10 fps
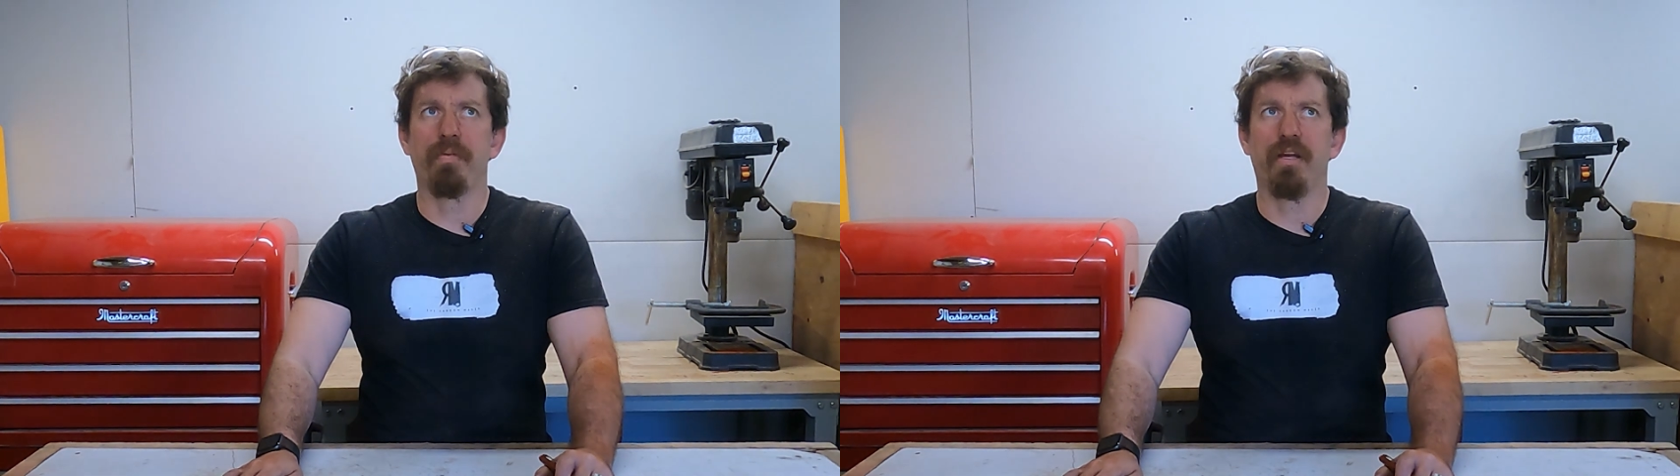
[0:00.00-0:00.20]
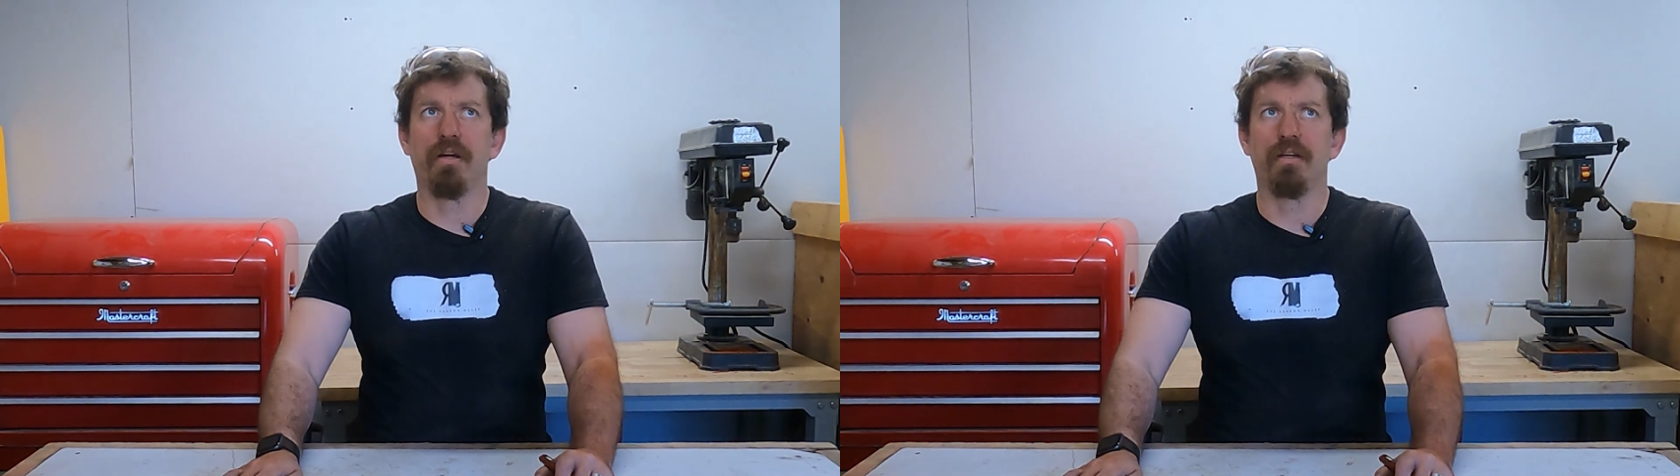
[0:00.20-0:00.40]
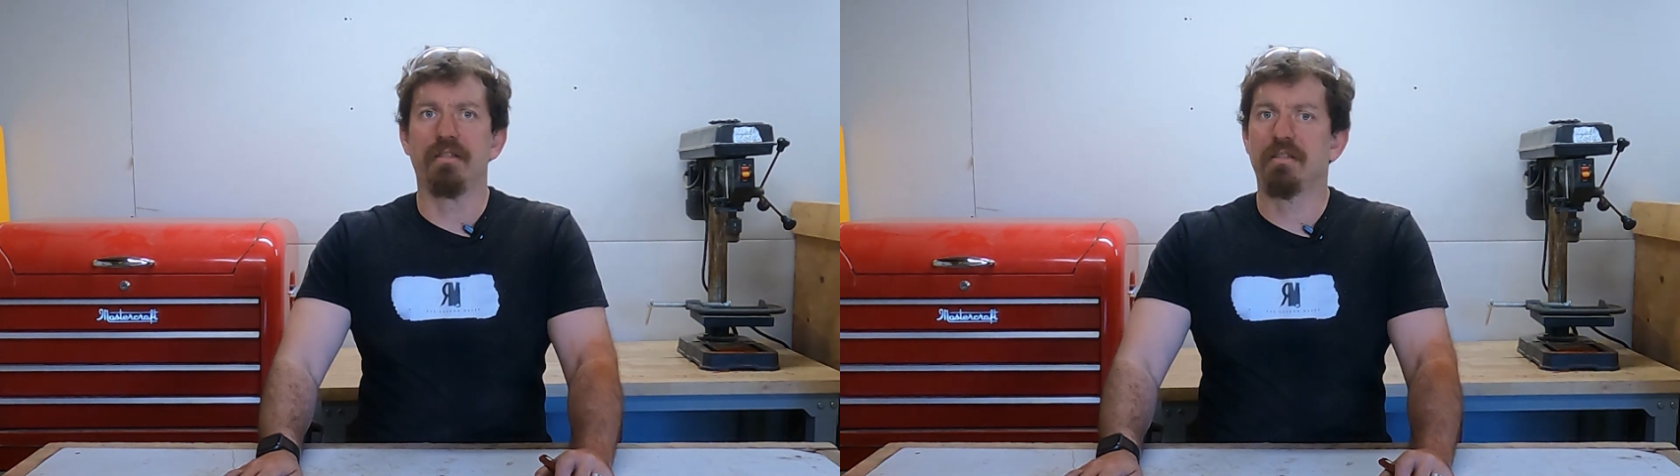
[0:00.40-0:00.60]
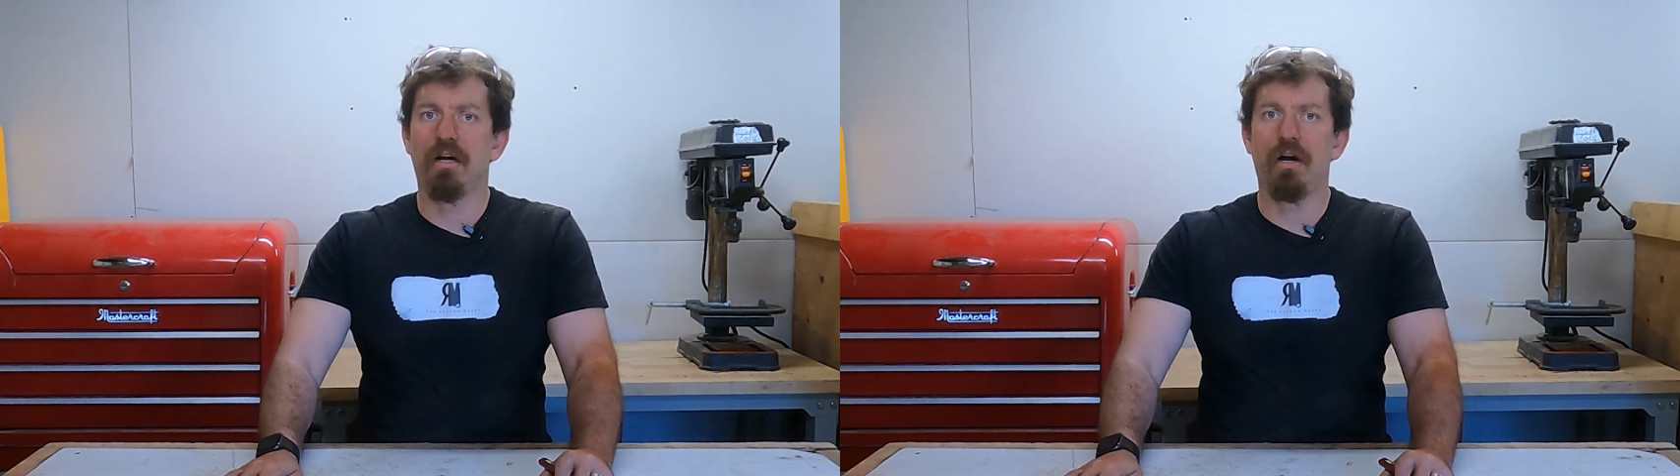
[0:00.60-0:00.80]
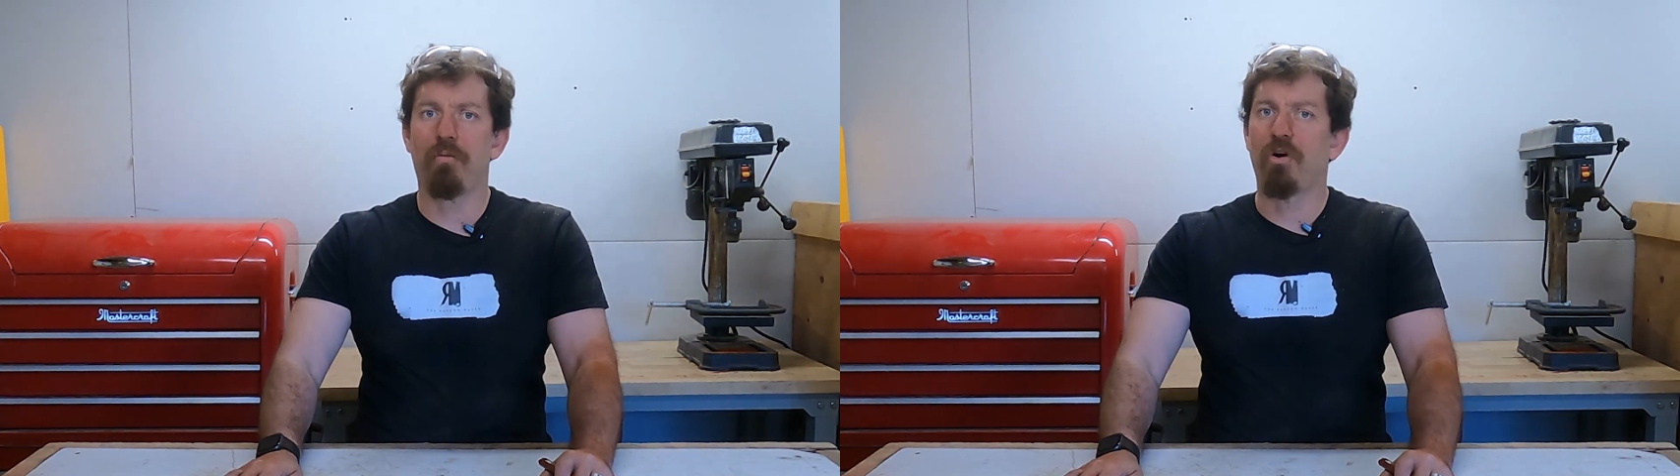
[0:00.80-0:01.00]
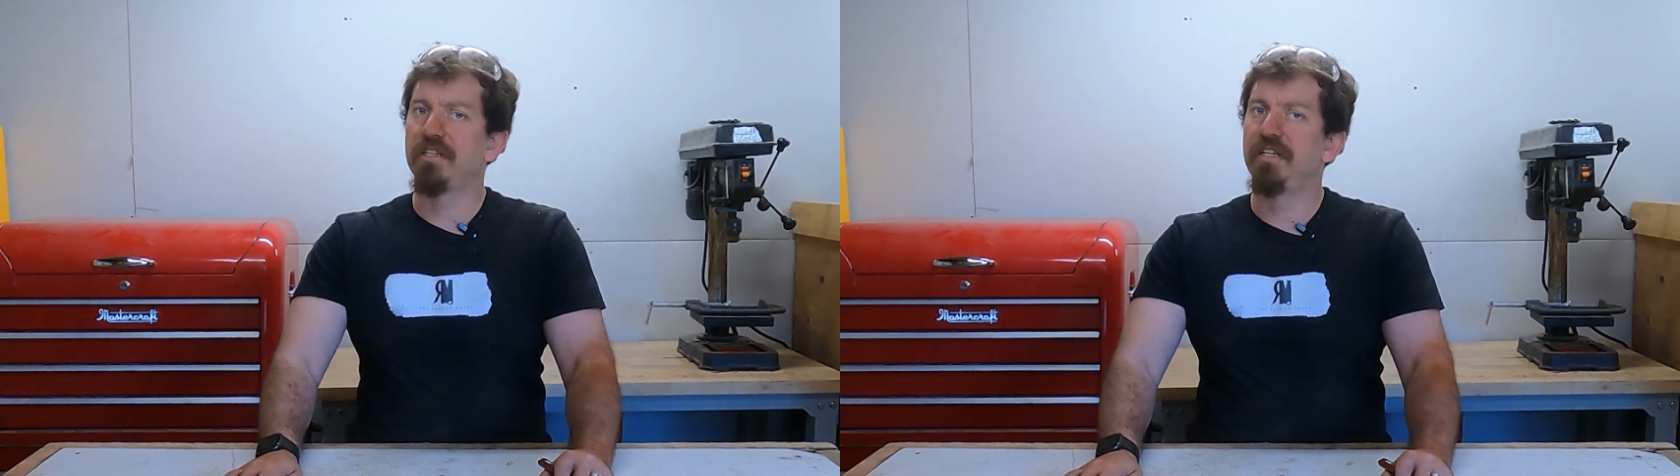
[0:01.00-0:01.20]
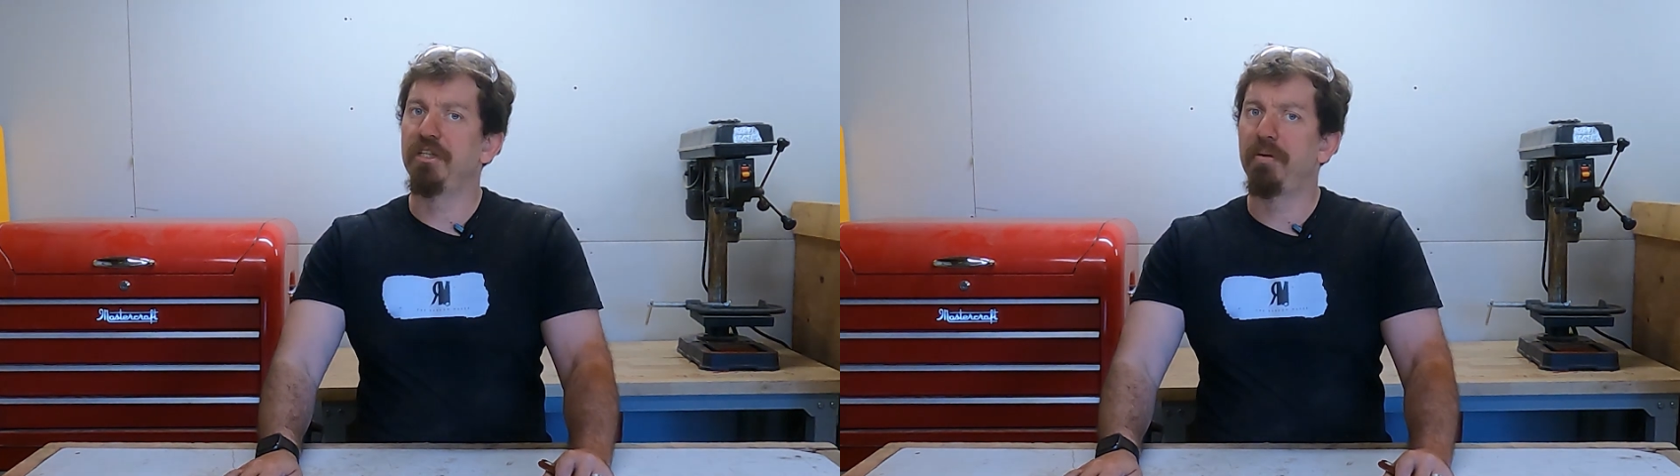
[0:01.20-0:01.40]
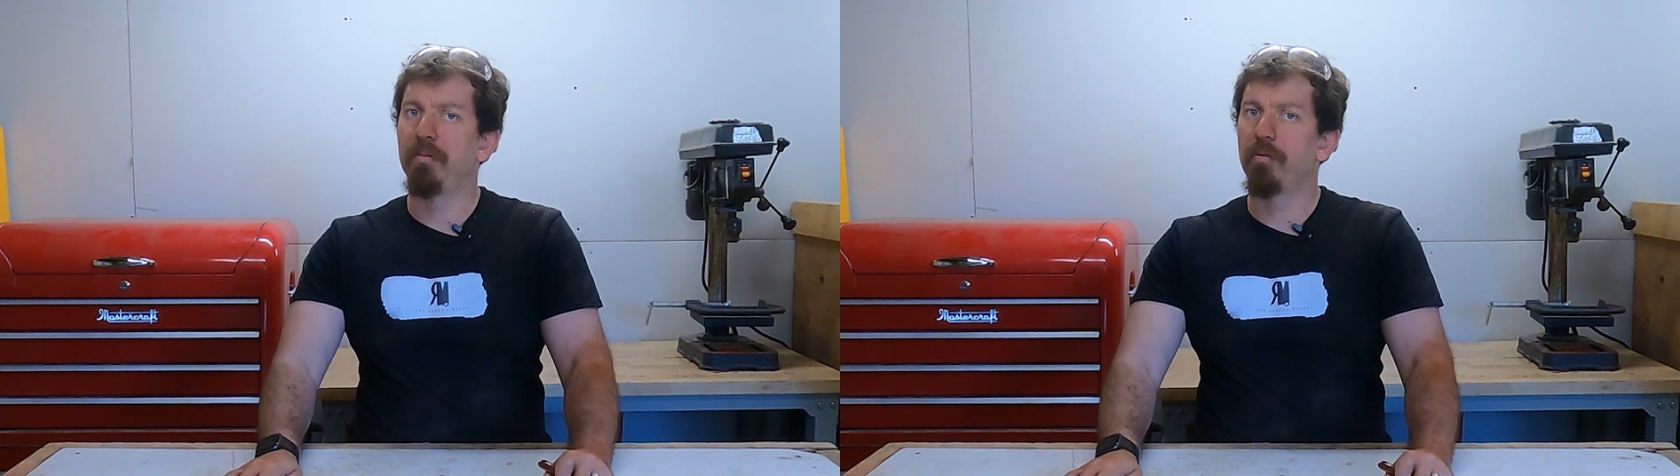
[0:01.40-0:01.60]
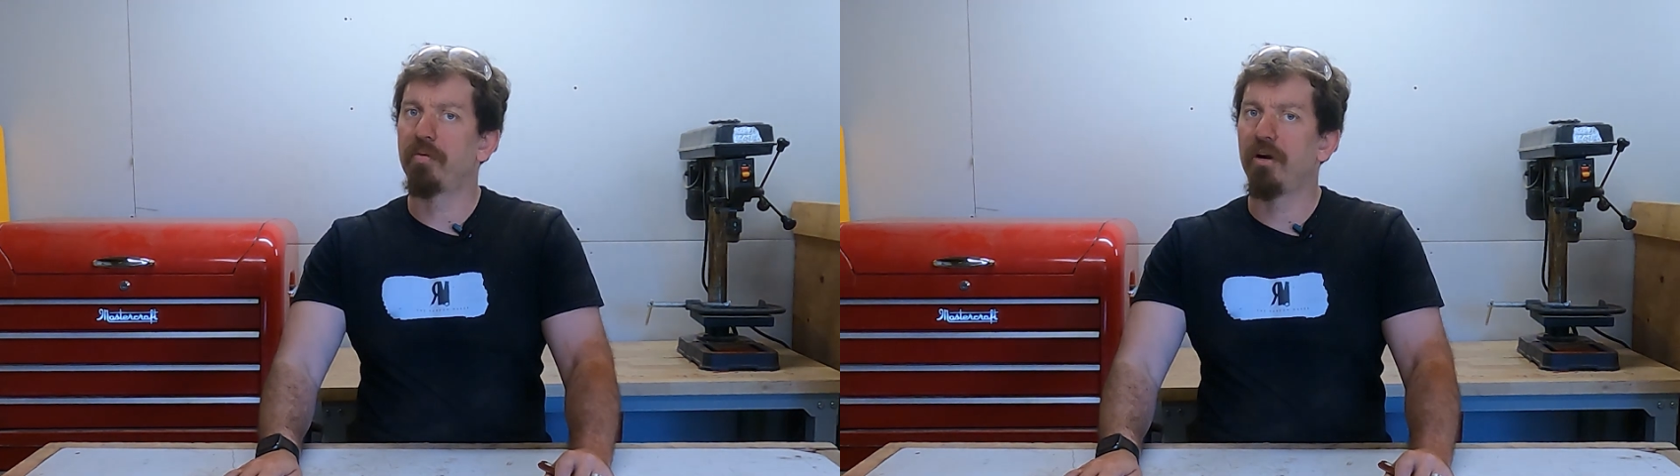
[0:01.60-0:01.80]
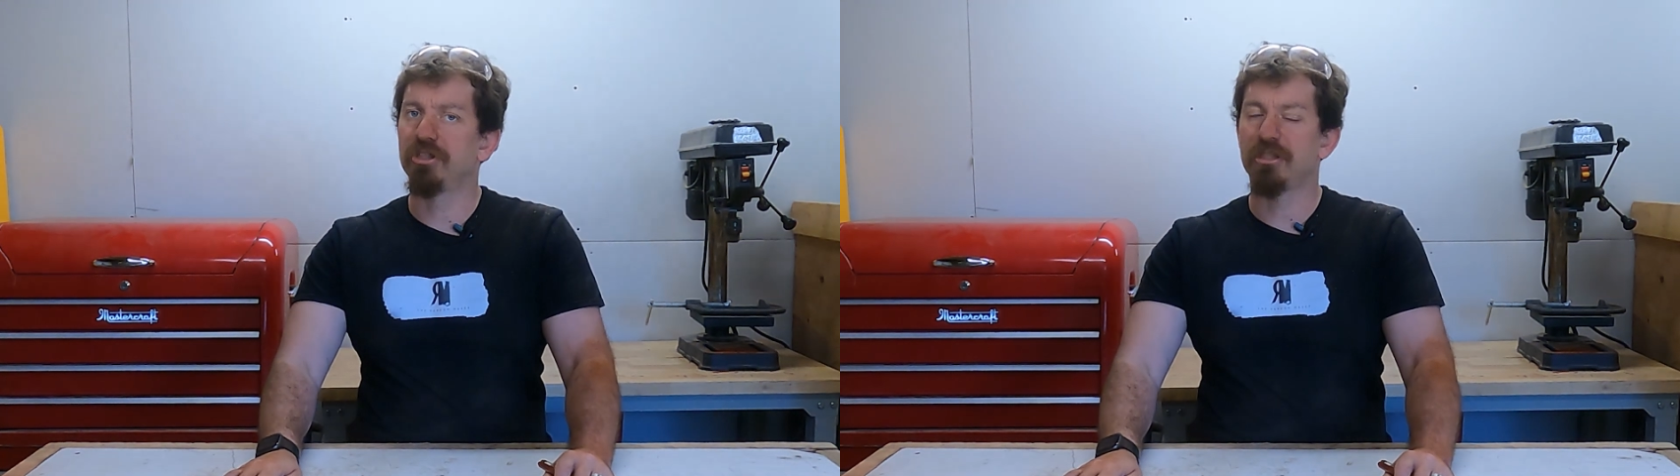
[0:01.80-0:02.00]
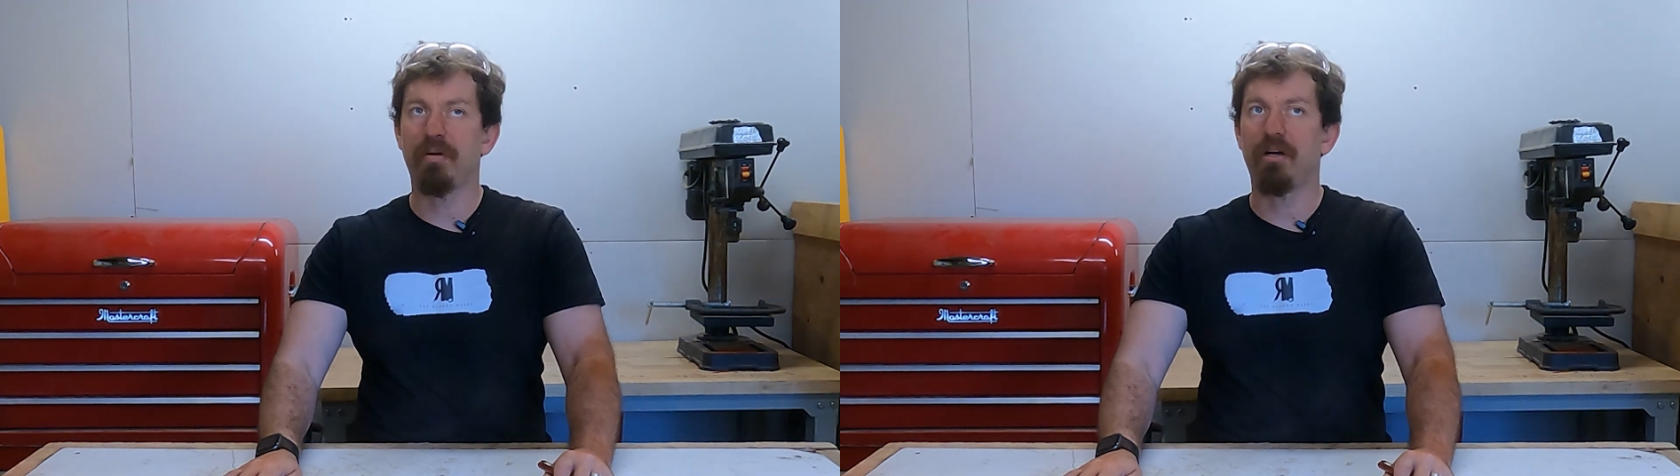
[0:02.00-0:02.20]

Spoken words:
because I want to teach people projects,